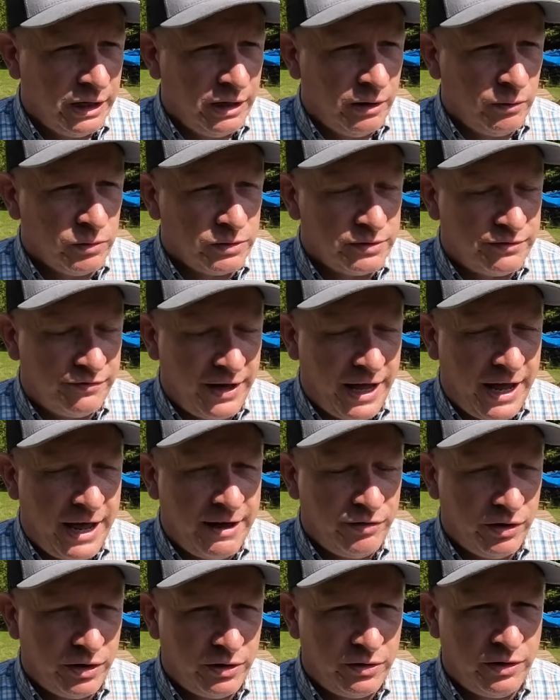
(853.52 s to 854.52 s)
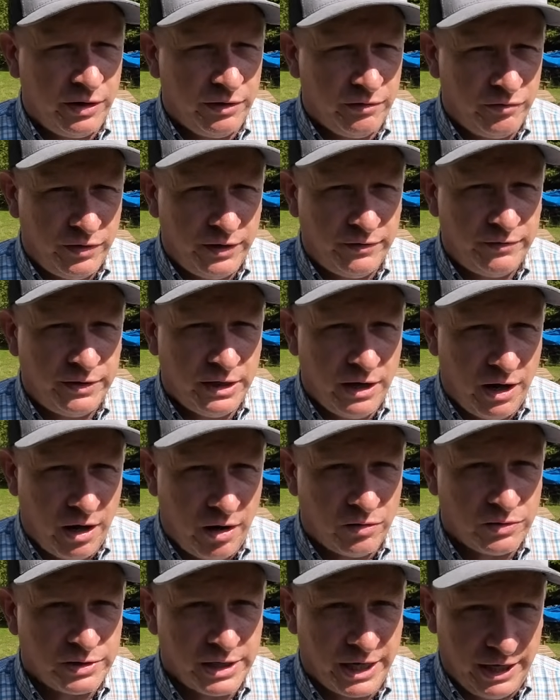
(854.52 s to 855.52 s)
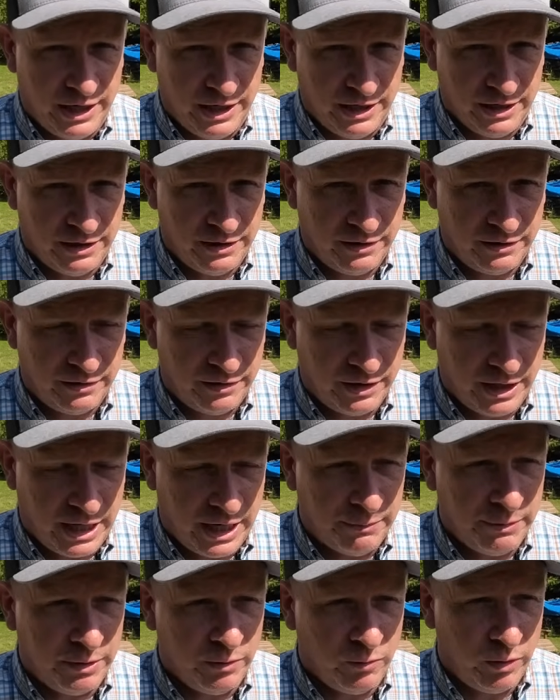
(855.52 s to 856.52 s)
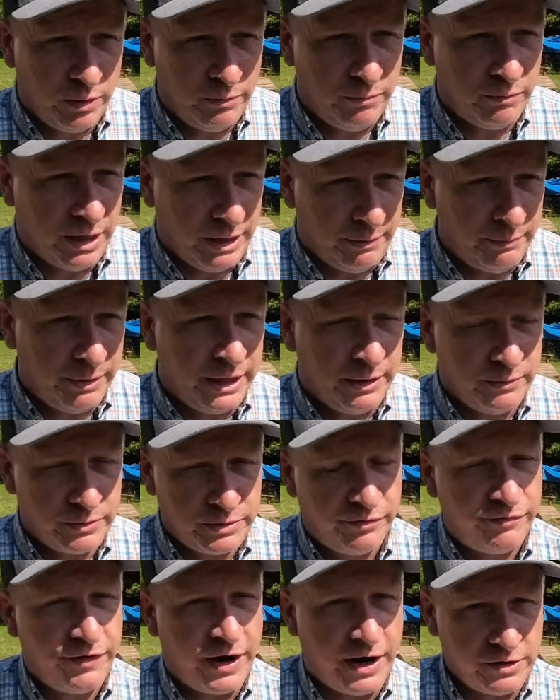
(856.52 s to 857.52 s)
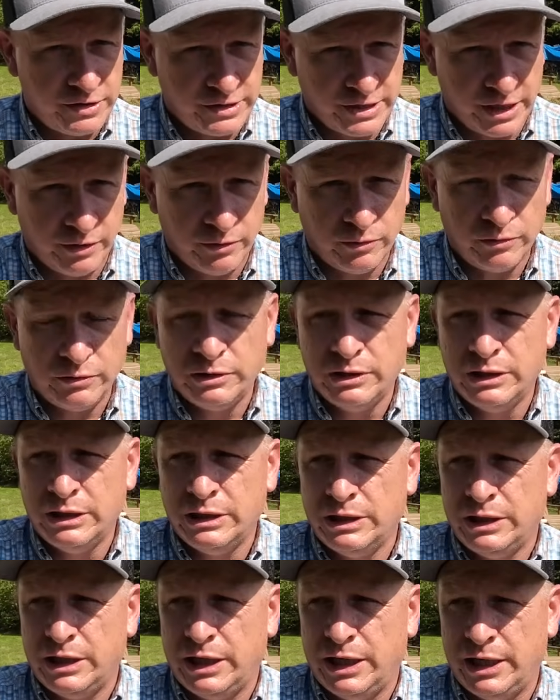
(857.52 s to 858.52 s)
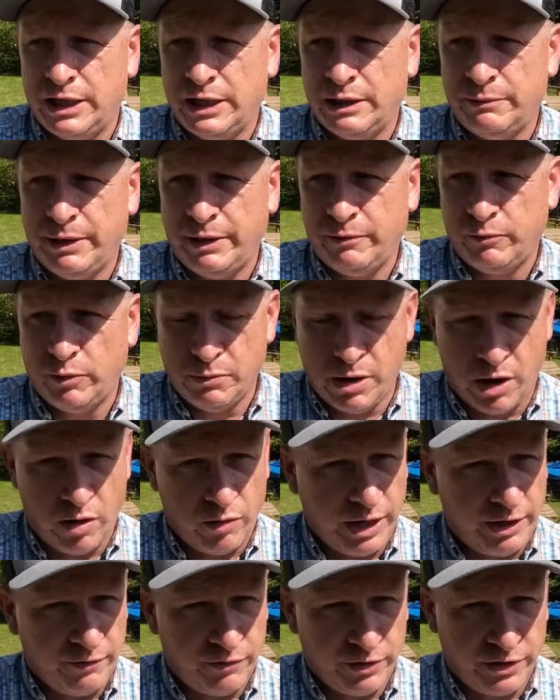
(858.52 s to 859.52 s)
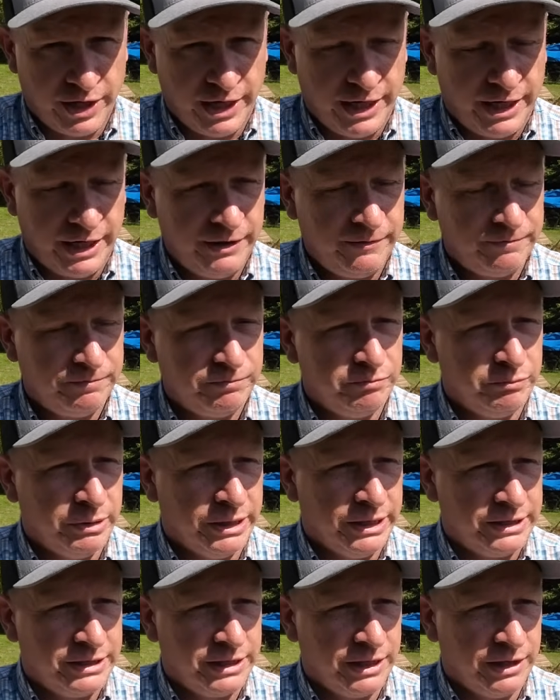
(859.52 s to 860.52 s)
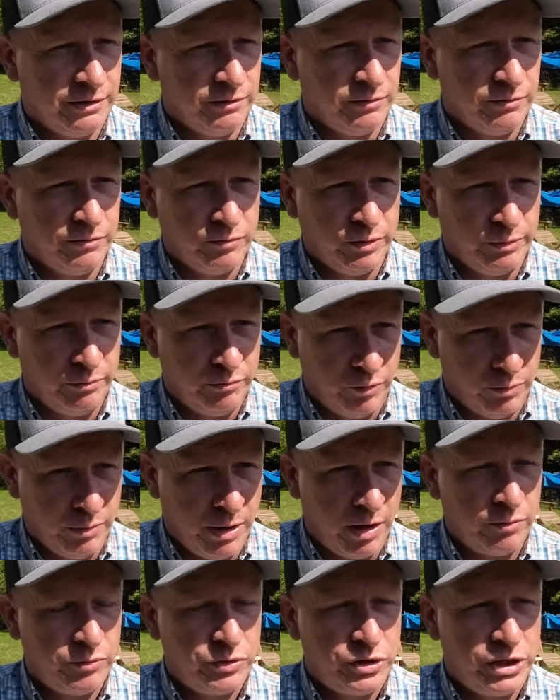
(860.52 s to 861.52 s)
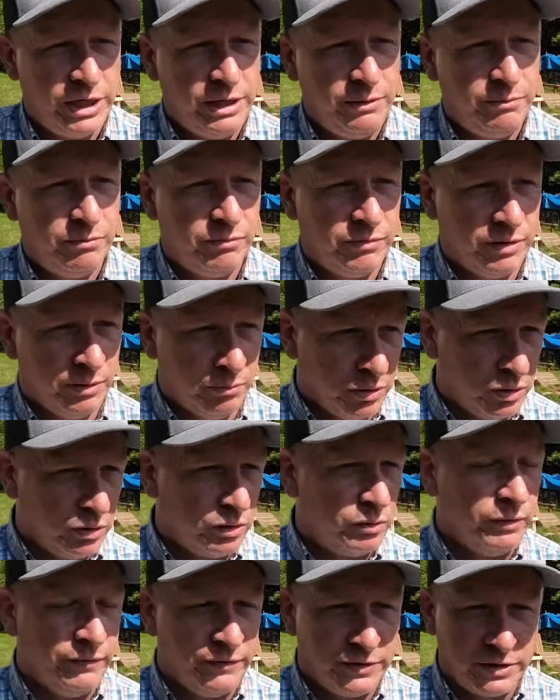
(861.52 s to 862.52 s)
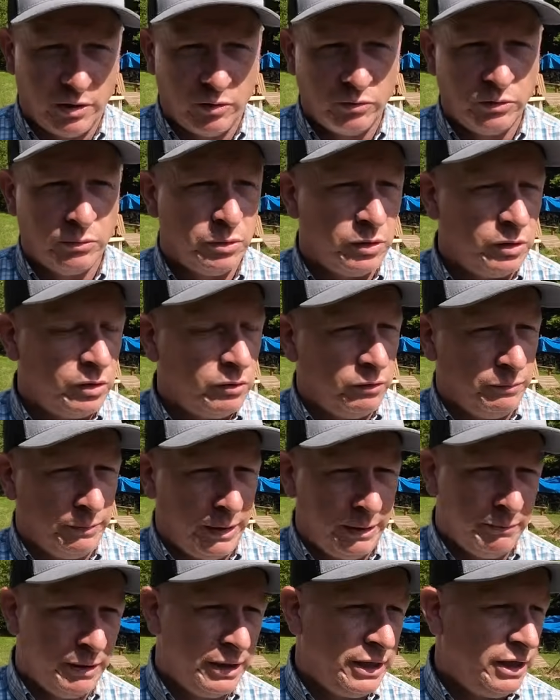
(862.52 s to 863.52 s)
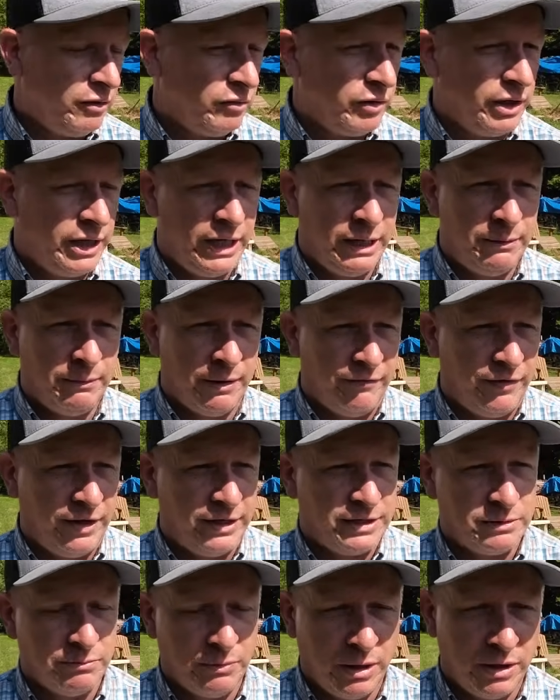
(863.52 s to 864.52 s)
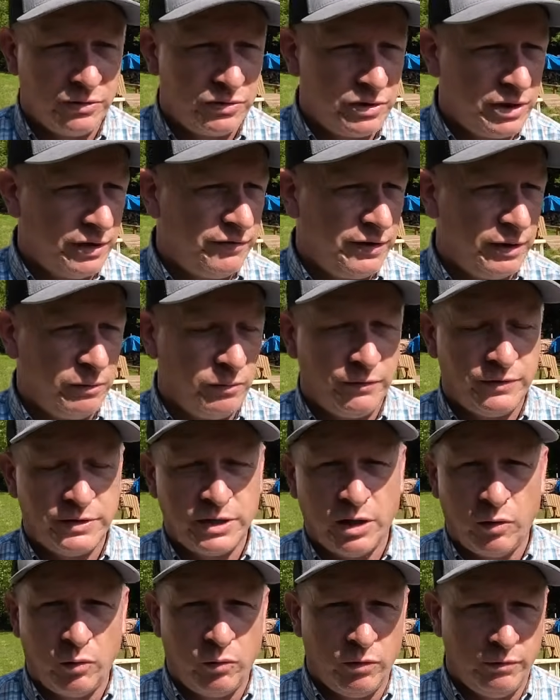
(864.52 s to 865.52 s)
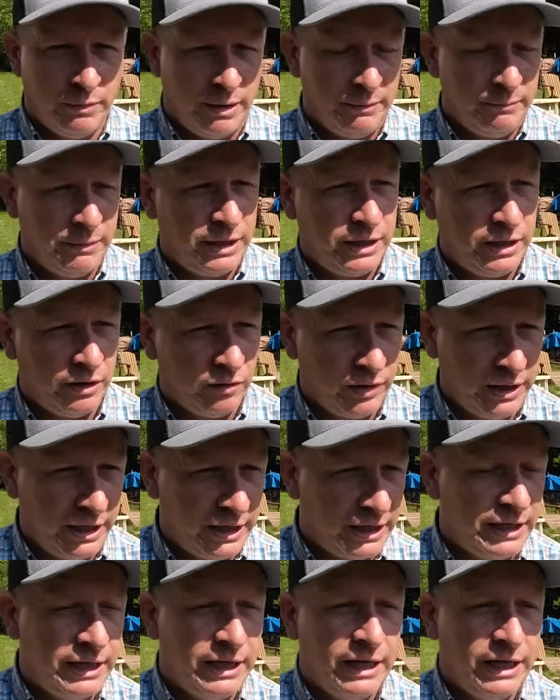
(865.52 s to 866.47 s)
was $550 a head. I mean, it was a fire sale, and we bought everything. But we bought them cheap. The bull, we've sold the bull. We made money on him. I've had some other stuff that we've sold. We made money on it.